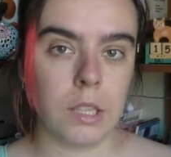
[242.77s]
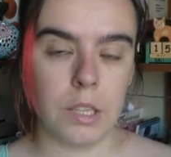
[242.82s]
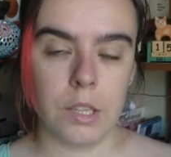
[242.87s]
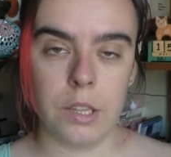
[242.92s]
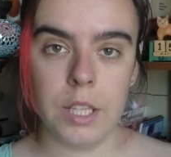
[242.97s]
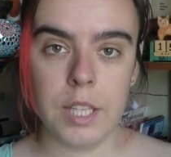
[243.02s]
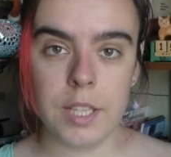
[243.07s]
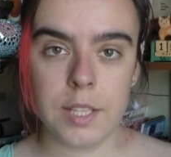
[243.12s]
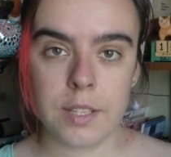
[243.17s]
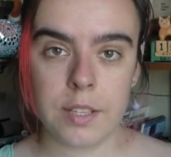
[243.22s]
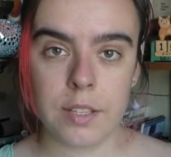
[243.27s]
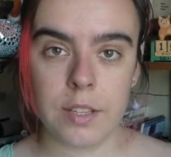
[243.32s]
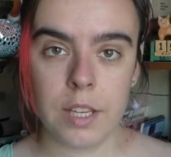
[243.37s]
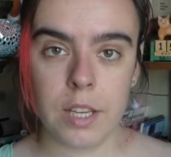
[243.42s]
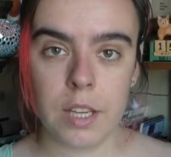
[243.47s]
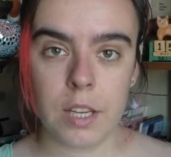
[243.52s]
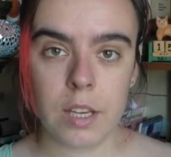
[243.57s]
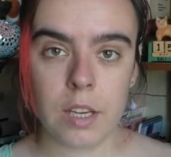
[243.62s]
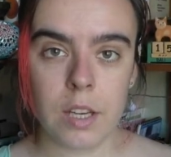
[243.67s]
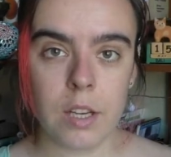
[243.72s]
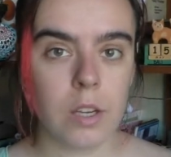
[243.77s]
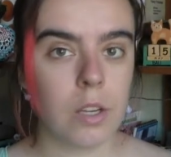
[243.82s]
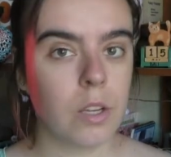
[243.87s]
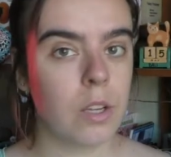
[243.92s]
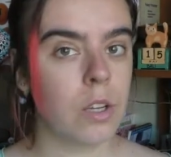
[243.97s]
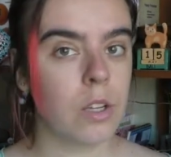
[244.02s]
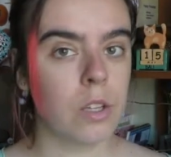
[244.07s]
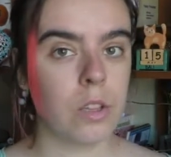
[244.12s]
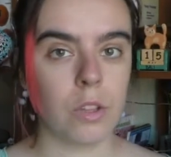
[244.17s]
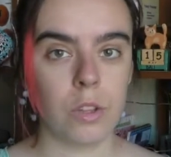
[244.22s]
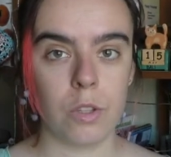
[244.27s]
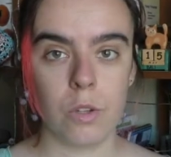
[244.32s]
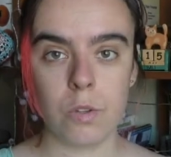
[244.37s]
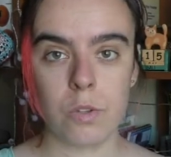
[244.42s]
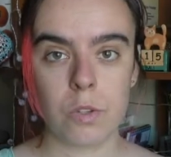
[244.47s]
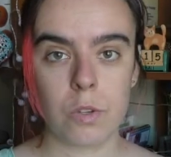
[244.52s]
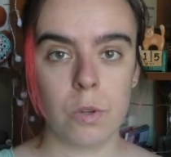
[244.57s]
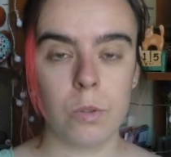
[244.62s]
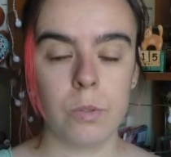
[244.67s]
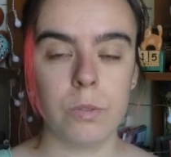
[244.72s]
listening,
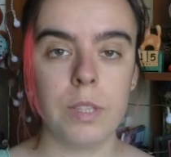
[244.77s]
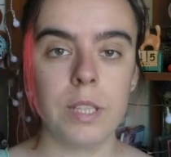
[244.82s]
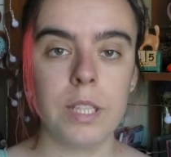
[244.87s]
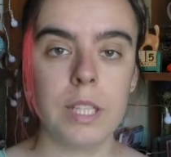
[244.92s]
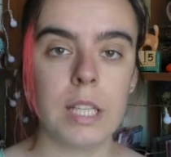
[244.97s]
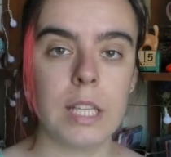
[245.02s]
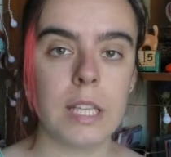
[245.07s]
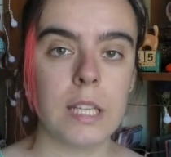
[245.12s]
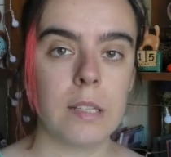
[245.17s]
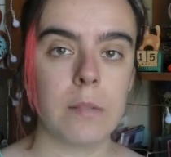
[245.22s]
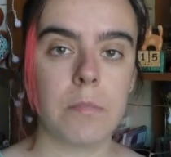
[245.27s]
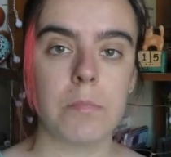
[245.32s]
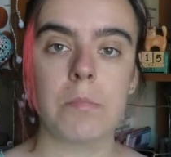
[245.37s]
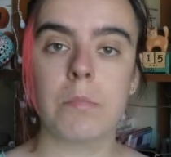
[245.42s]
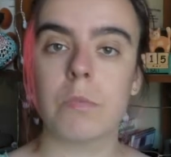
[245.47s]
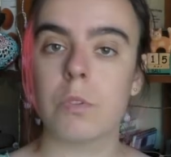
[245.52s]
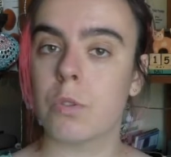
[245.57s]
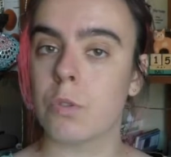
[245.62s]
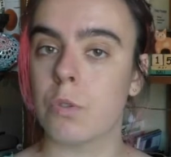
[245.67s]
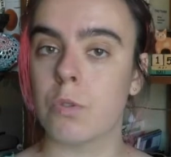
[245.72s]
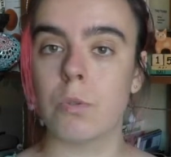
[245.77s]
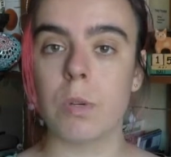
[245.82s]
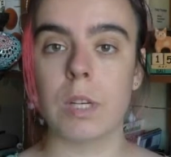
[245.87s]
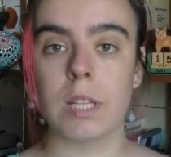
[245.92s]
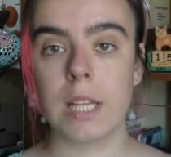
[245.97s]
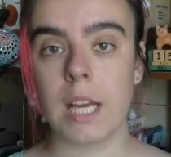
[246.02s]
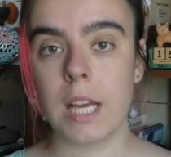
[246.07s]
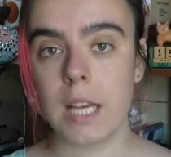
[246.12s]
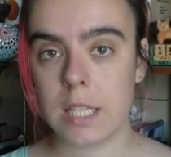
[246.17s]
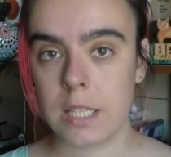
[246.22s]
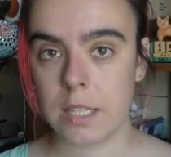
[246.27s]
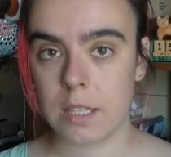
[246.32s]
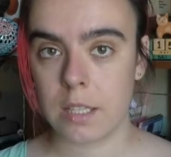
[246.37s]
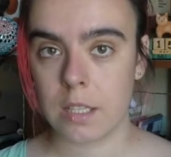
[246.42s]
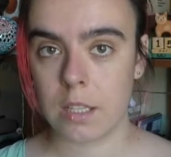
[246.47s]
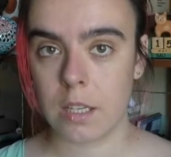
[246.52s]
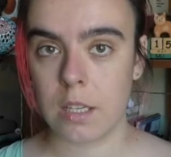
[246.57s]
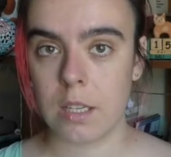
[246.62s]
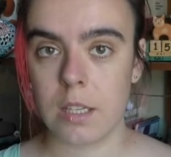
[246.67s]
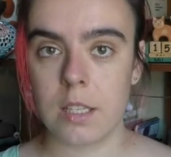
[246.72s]
not only to do an
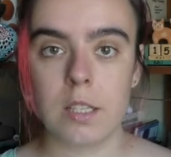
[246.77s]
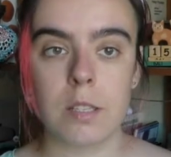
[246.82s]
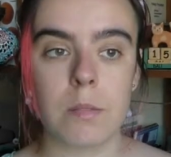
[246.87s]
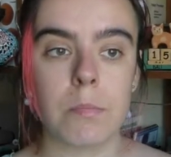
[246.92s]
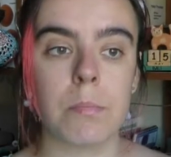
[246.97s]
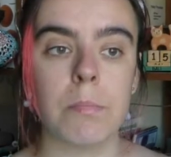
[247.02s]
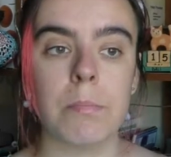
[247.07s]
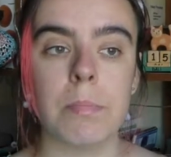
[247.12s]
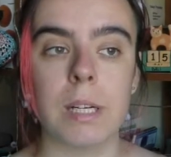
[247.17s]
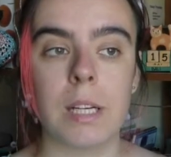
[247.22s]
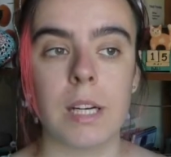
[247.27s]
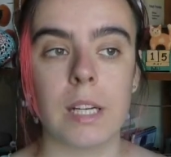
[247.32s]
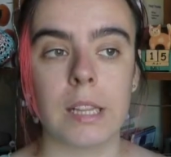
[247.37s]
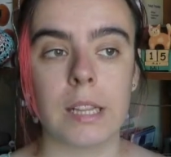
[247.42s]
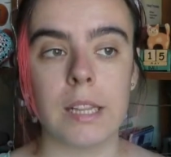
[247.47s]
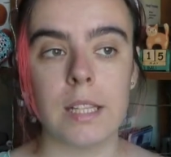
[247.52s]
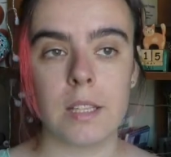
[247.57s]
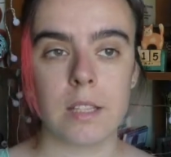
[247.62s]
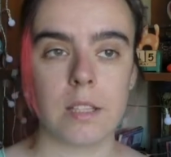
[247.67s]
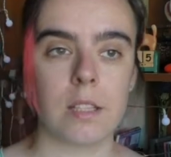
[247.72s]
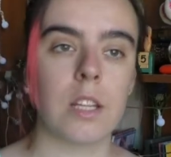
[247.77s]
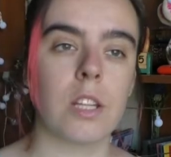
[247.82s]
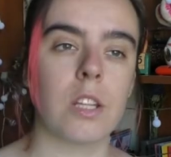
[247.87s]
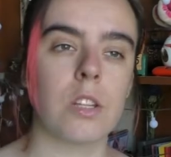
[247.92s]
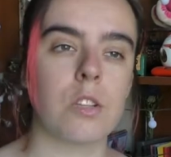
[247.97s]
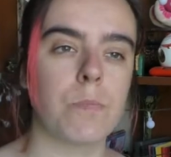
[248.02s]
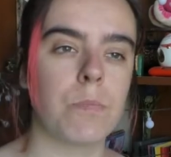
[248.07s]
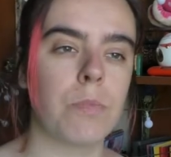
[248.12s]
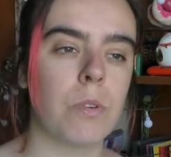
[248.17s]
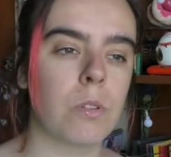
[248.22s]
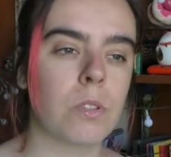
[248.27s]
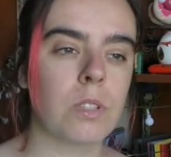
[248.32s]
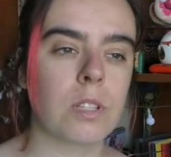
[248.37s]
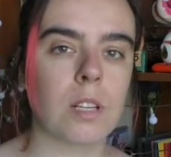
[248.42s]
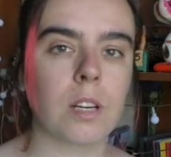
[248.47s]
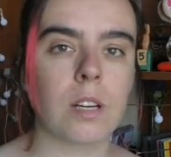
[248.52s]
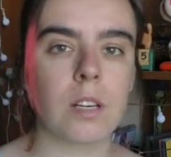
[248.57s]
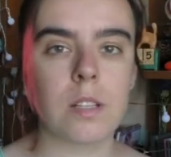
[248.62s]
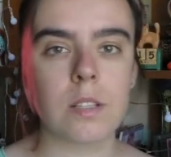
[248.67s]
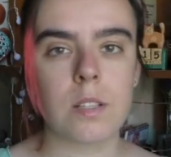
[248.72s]
exercise, but listening to
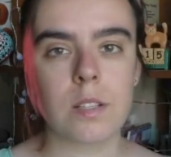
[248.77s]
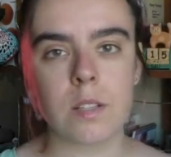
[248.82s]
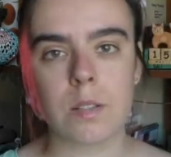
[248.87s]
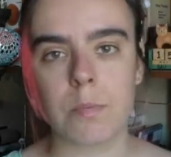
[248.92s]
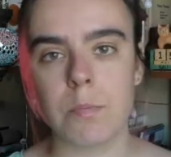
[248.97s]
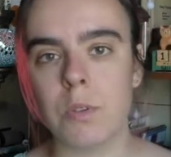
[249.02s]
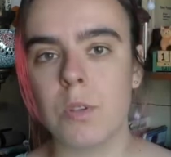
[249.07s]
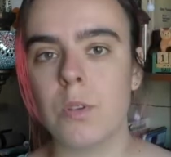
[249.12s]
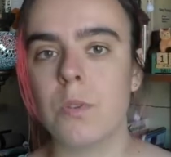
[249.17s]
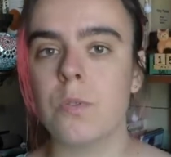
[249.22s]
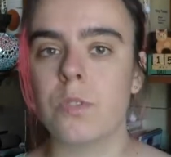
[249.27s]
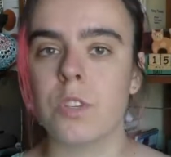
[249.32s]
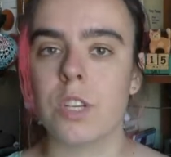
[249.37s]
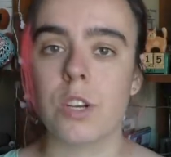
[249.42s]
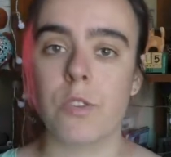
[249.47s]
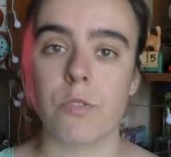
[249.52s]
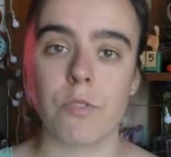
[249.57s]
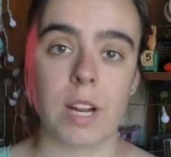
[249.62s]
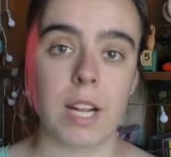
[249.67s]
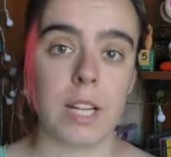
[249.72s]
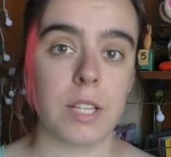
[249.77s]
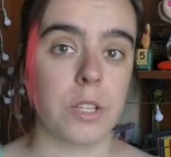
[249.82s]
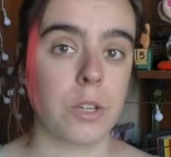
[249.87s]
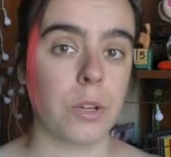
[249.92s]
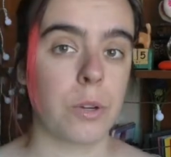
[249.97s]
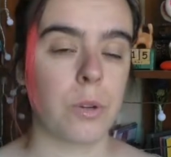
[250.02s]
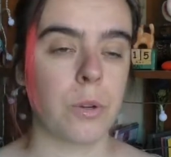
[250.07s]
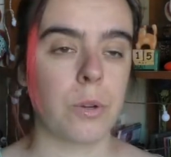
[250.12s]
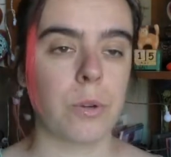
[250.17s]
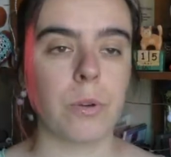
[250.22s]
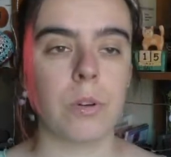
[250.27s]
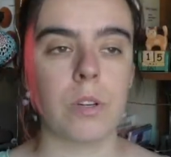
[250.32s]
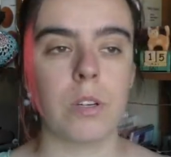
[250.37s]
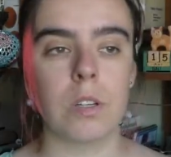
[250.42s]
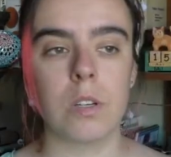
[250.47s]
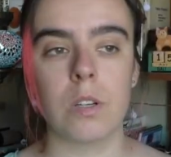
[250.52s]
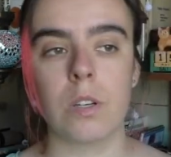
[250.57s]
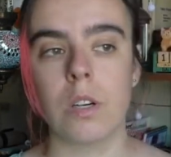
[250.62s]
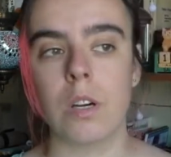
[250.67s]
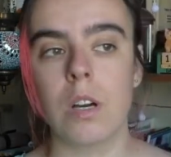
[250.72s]
podcasts, music, radio,
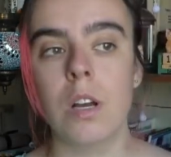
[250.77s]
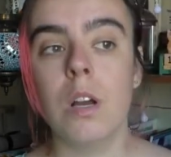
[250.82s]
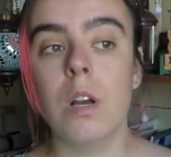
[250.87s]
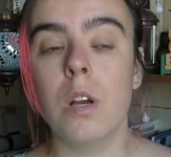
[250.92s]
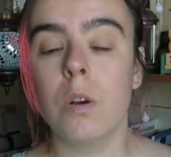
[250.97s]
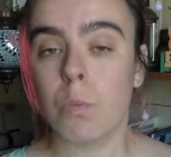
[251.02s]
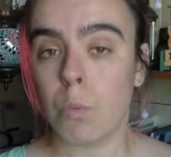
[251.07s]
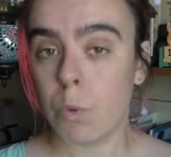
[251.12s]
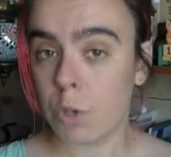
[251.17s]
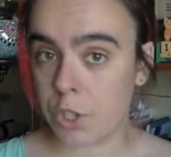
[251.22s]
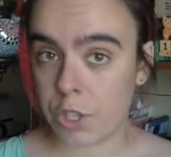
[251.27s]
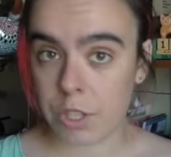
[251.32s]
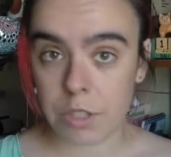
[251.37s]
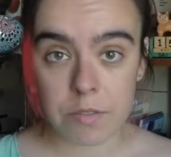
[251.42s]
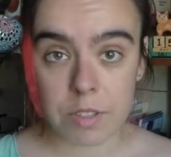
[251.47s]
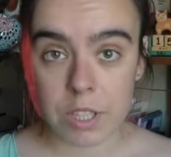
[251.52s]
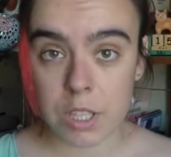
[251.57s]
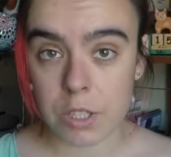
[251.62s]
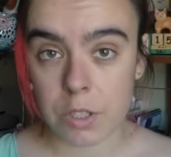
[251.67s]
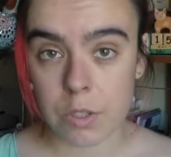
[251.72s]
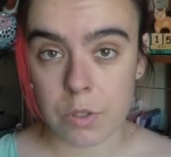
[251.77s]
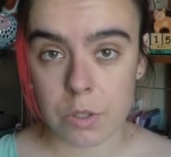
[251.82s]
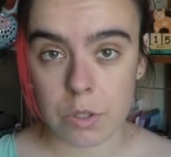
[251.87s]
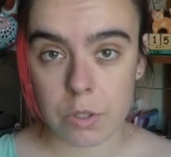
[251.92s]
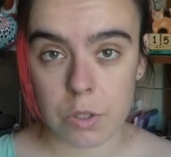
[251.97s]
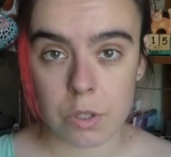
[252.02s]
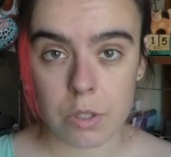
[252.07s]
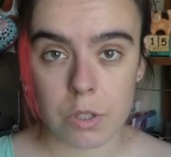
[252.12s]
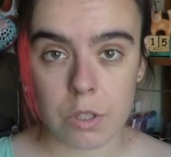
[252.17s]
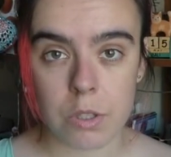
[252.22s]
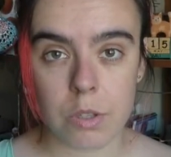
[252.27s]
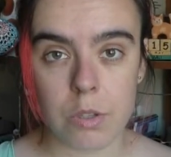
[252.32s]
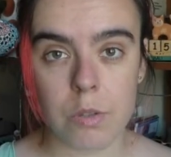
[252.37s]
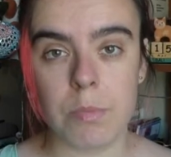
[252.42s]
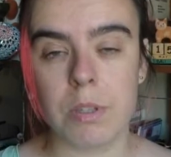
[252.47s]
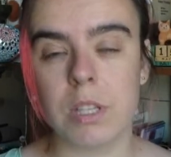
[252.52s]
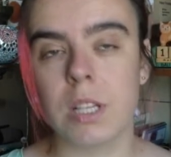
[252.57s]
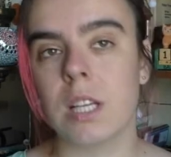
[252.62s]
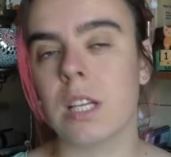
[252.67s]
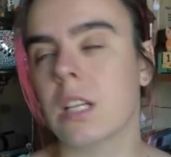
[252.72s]
or watching videos on
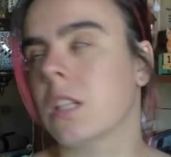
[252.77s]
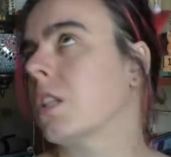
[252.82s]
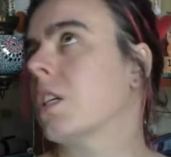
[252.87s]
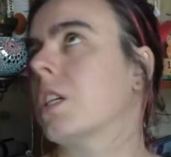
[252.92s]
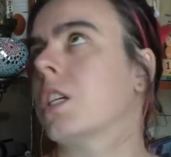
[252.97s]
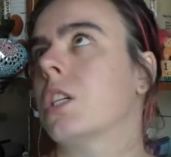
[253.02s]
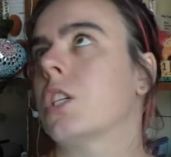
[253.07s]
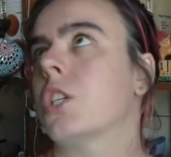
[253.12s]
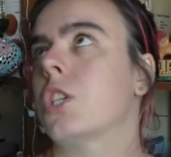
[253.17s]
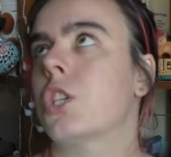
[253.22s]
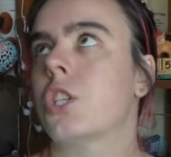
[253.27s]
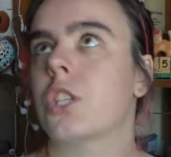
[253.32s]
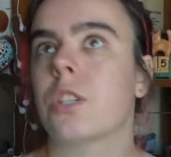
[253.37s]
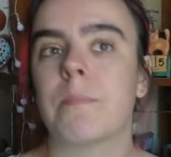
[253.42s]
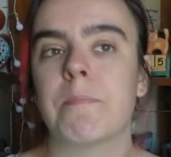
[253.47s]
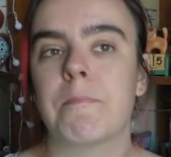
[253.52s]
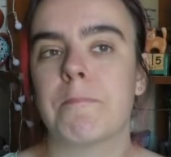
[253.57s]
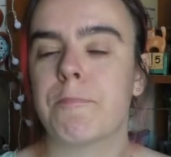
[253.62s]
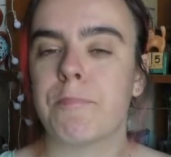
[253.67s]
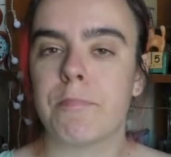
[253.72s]
YouTube in English,